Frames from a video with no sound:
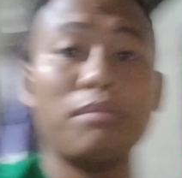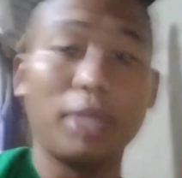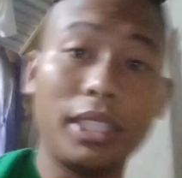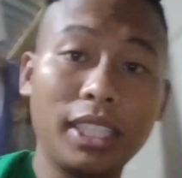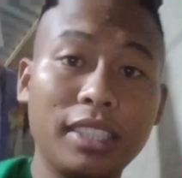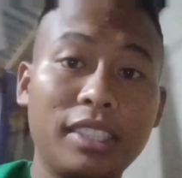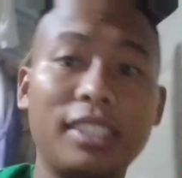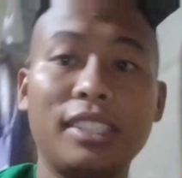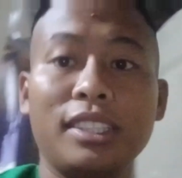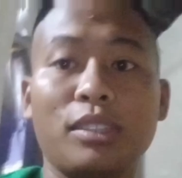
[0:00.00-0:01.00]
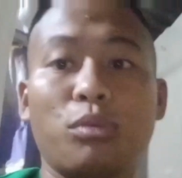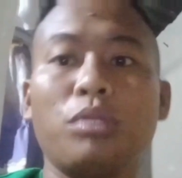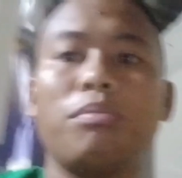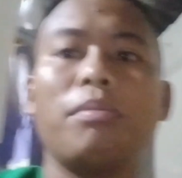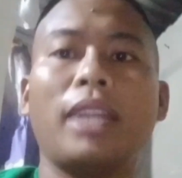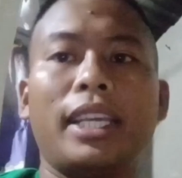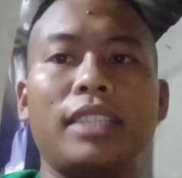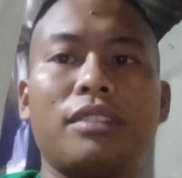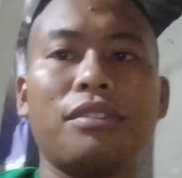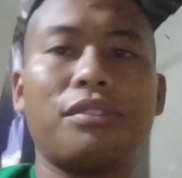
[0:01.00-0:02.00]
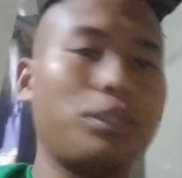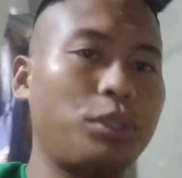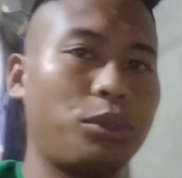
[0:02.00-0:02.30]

my kids won't be late for